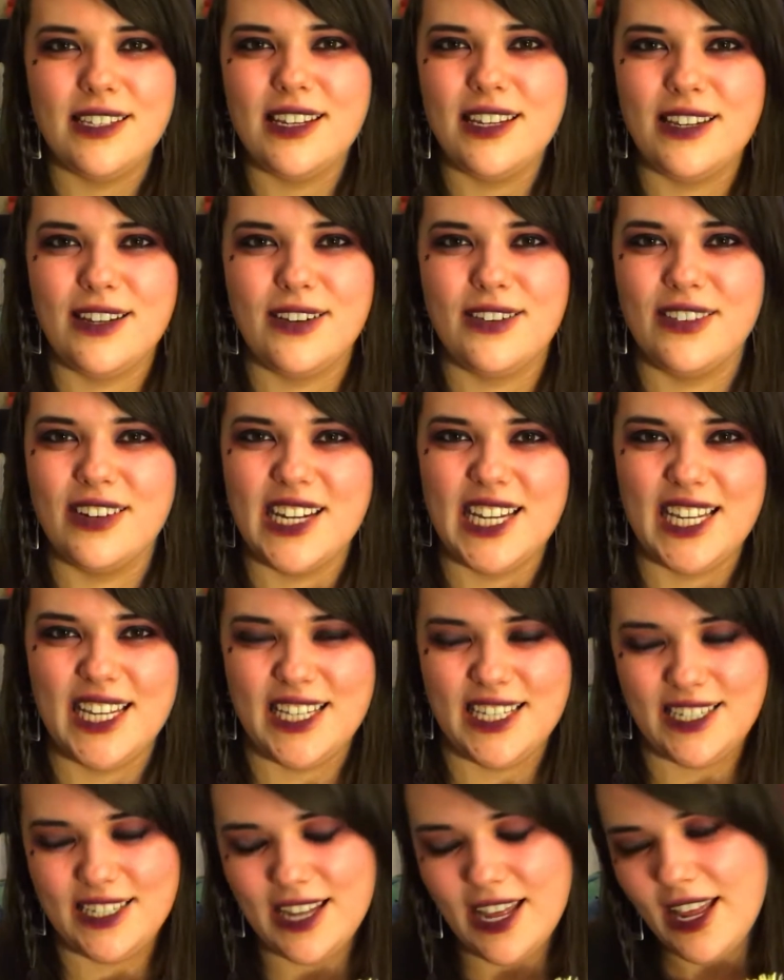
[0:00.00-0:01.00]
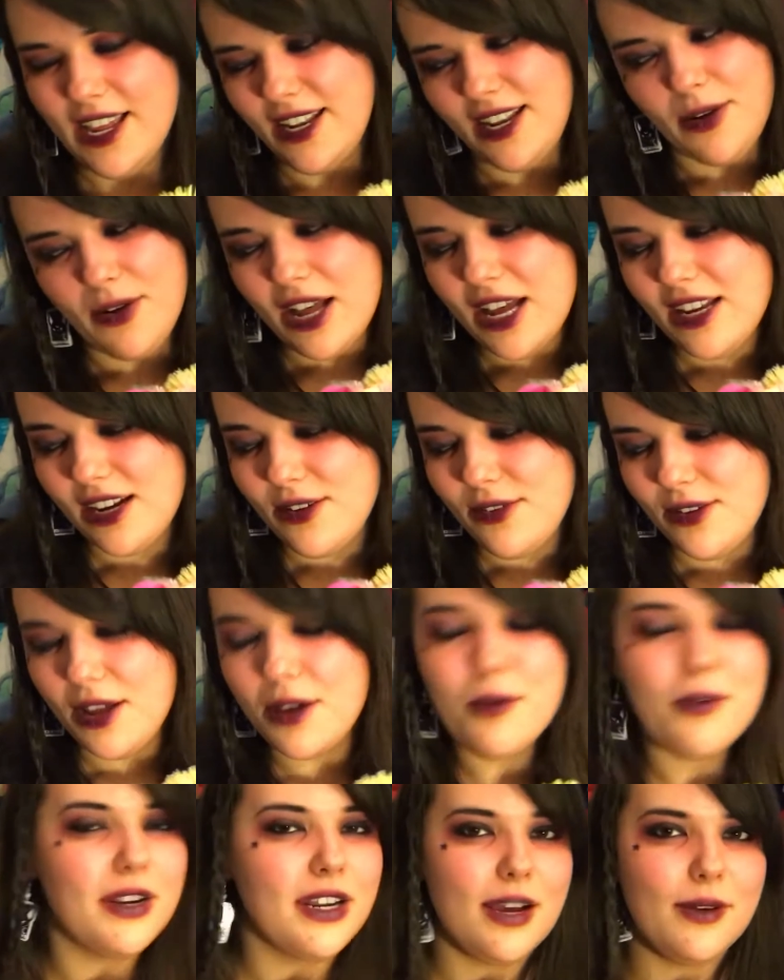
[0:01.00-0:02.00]
degrees." Now, I don't
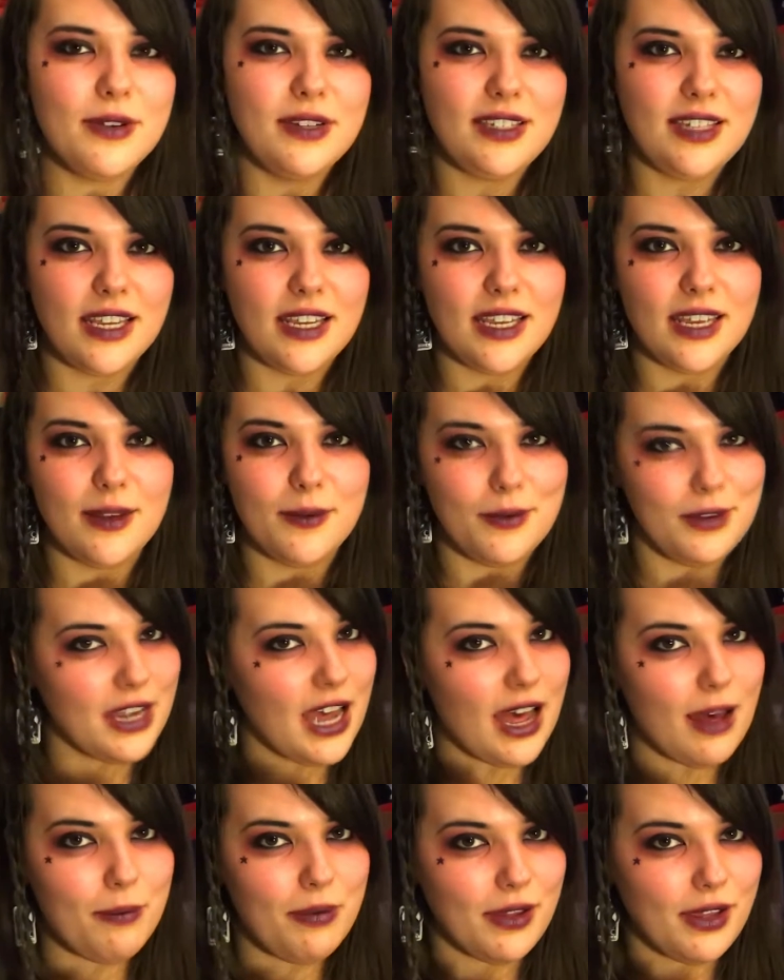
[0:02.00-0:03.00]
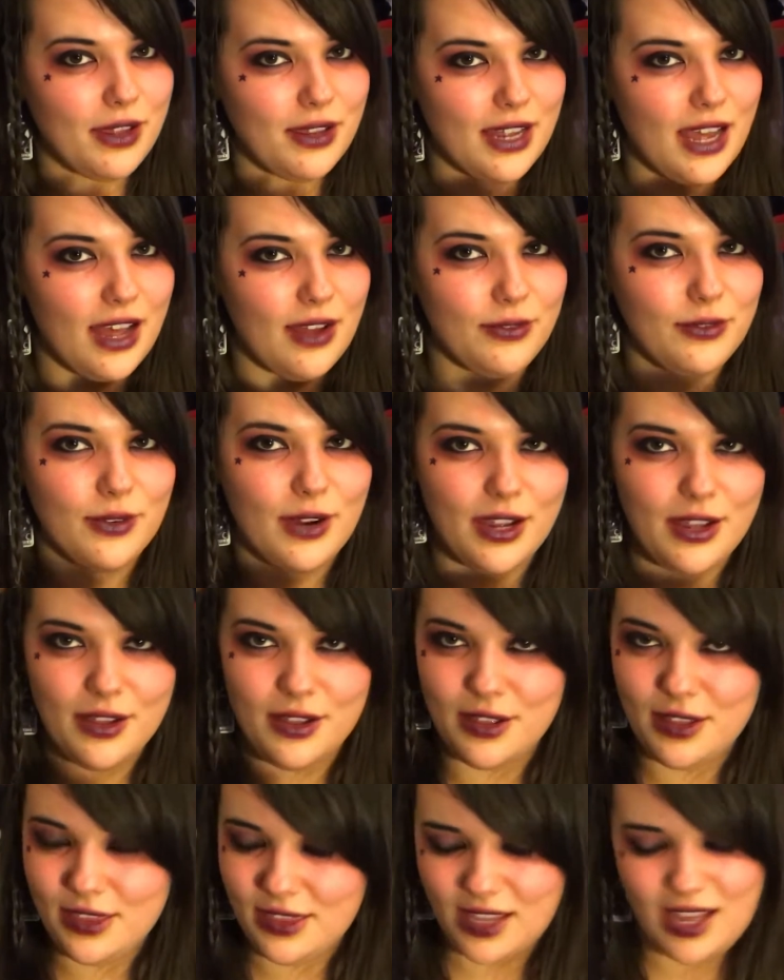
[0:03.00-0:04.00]
know what I was thinking would happen after I
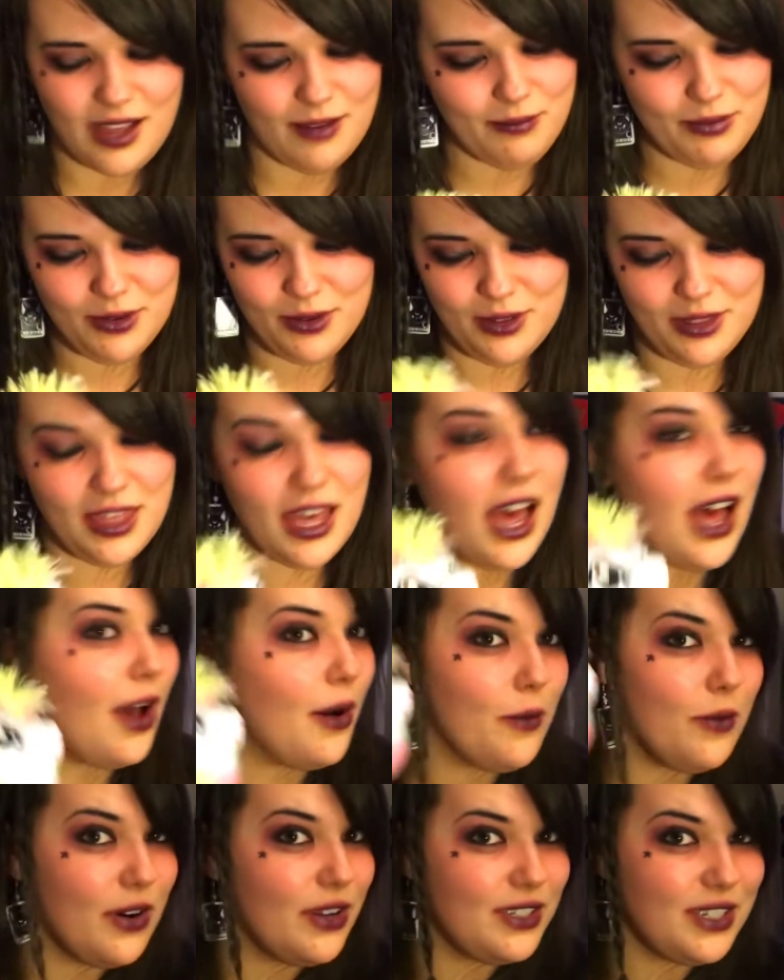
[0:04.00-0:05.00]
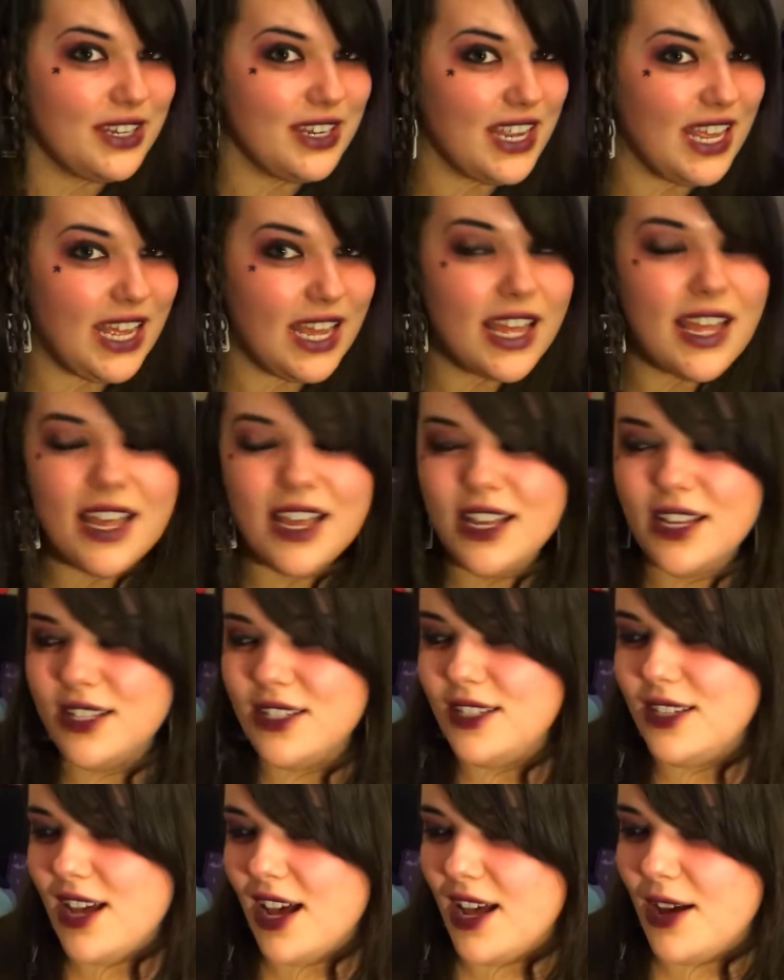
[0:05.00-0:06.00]
heard that, but that wasn't it.
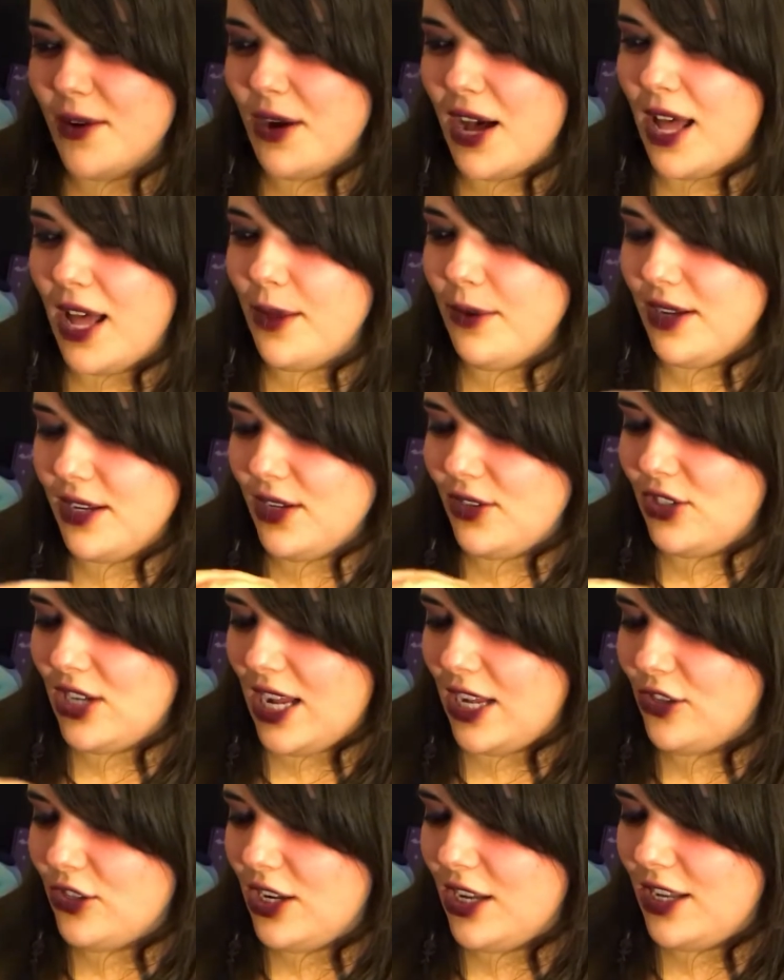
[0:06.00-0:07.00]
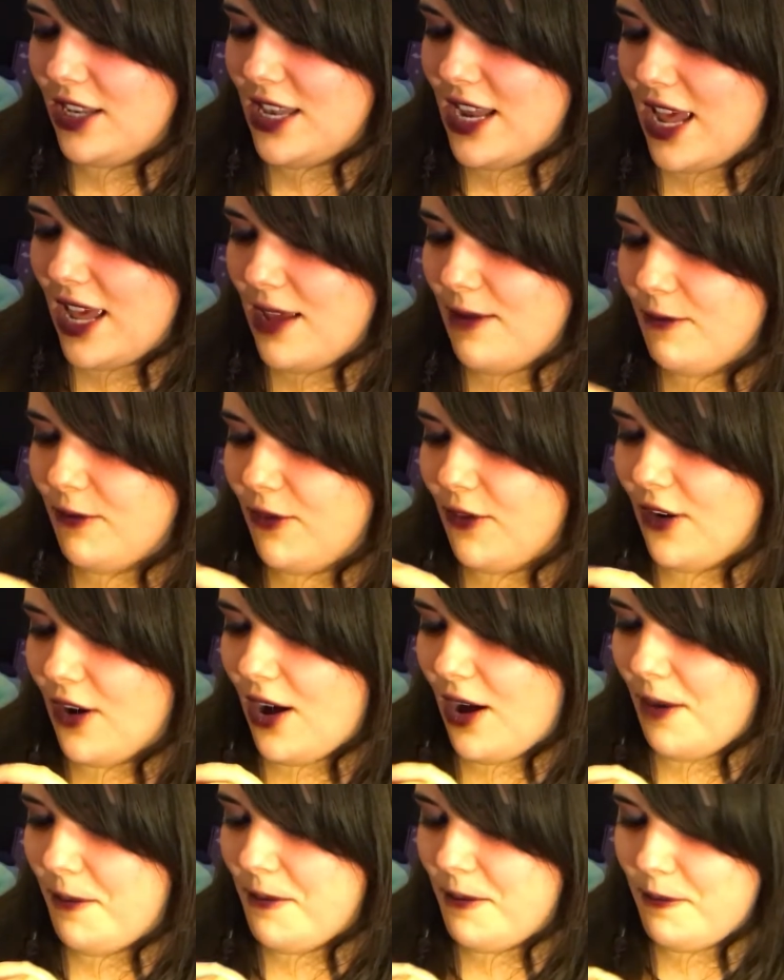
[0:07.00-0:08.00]
So I'm going to change her name
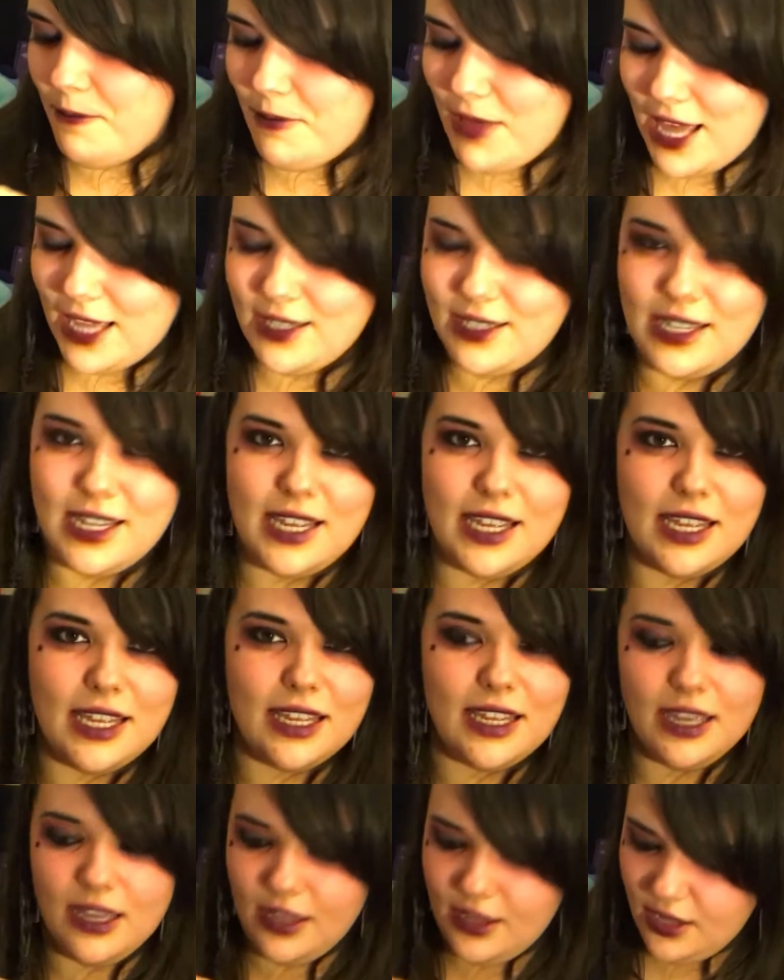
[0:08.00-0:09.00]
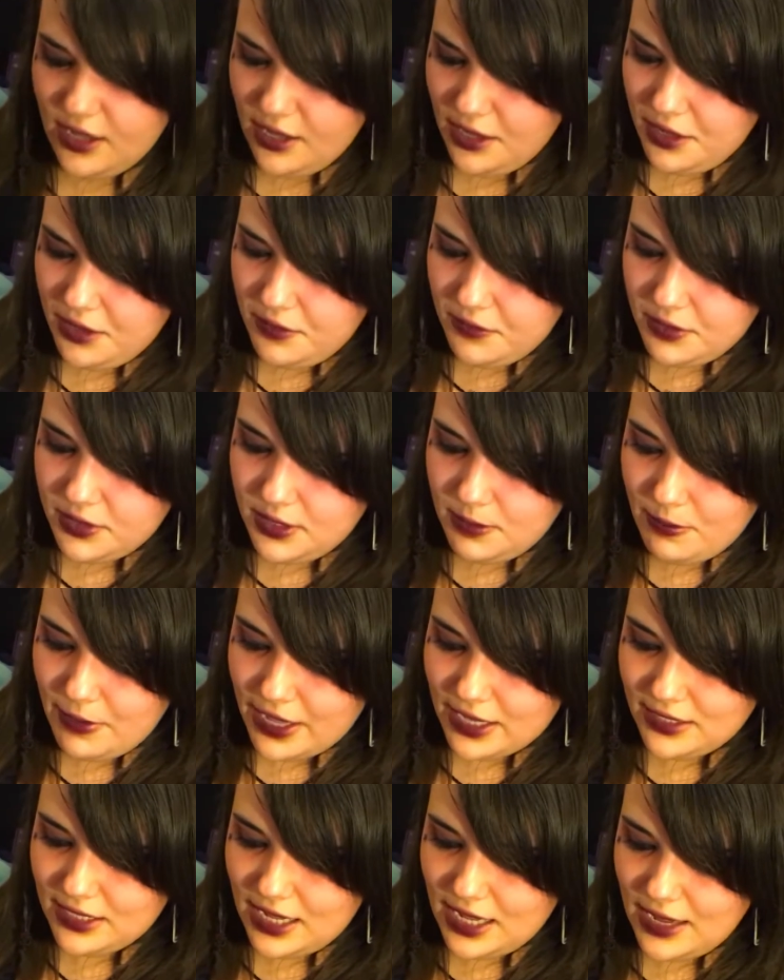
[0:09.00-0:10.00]
from Betty. Was it
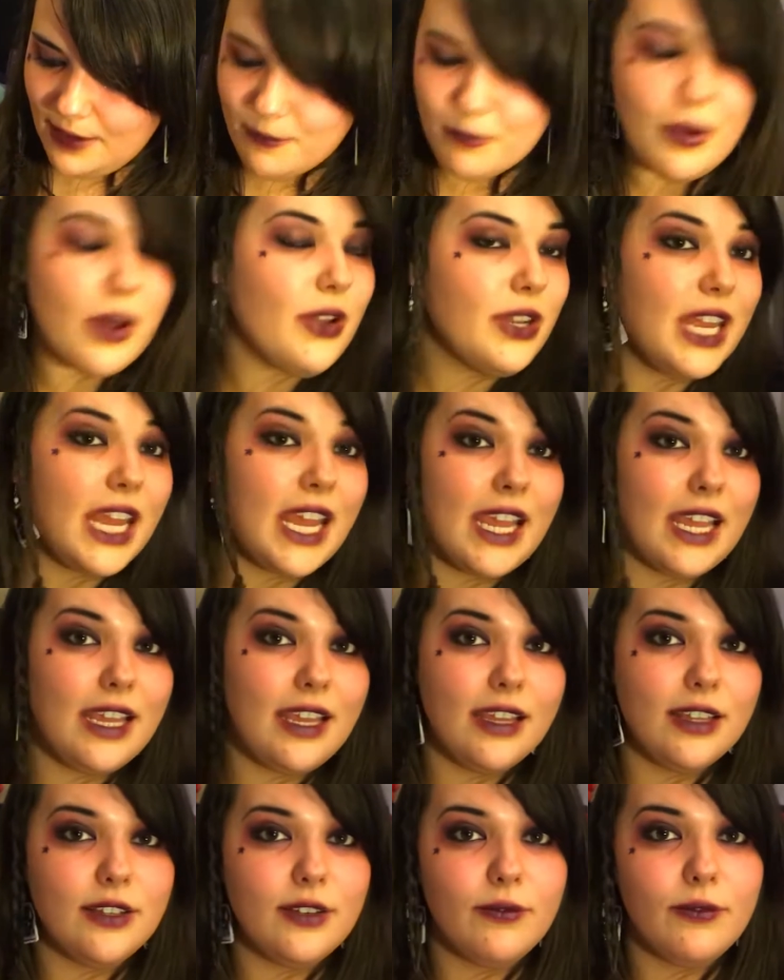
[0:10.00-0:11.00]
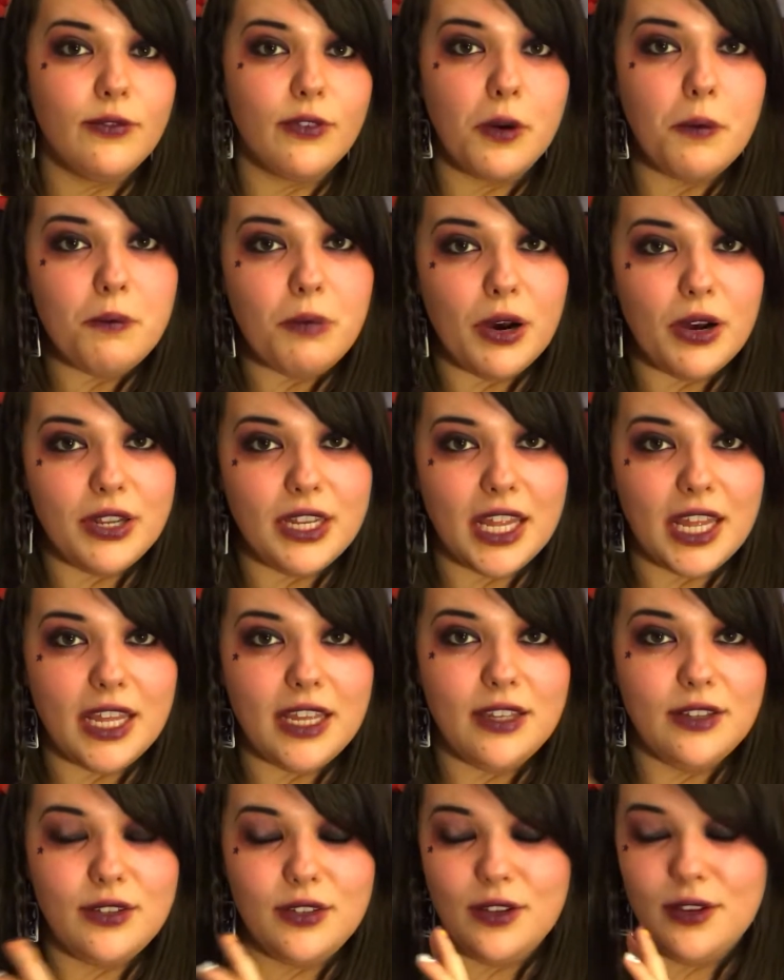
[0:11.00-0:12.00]
Betty? Bonnie. From
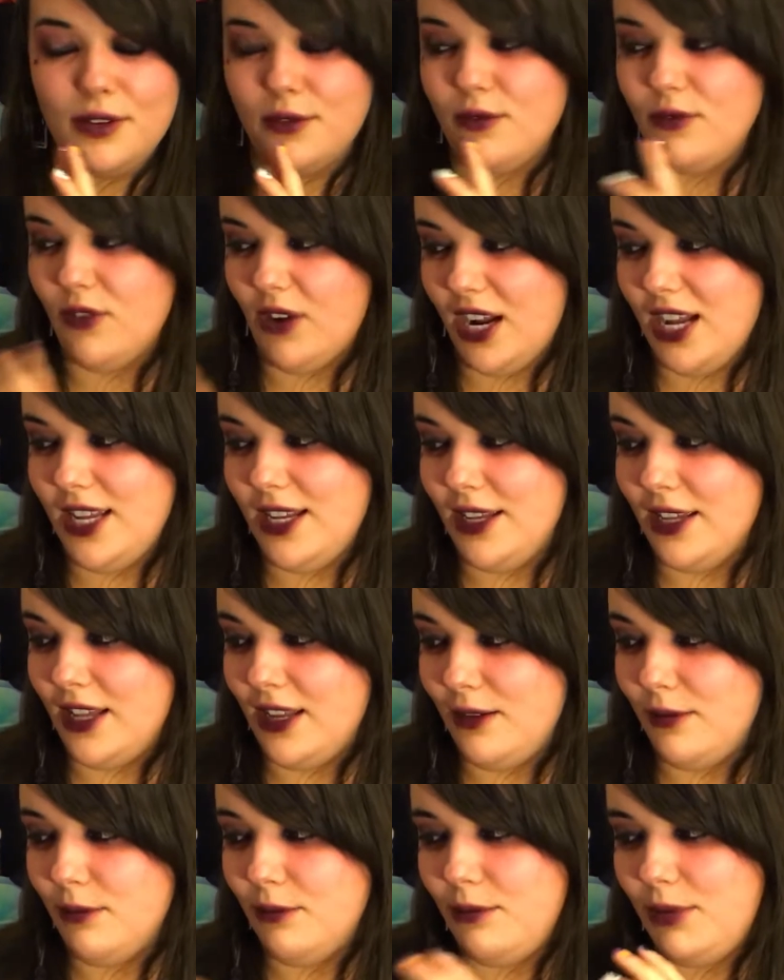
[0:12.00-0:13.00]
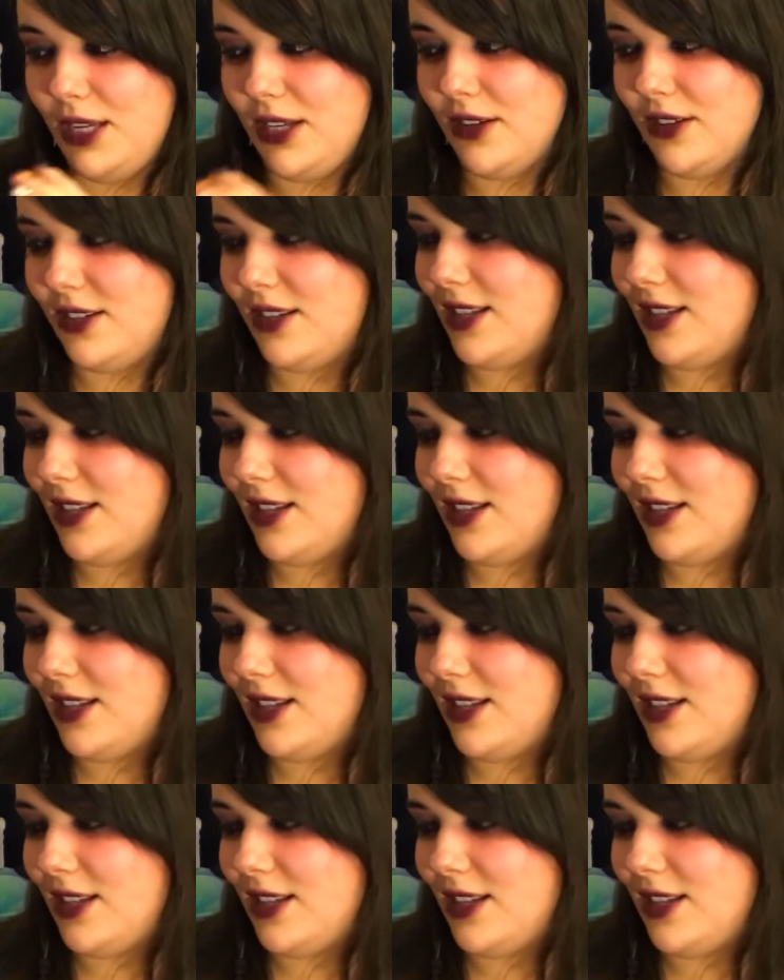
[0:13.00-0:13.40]
Bonnie to Reagan because of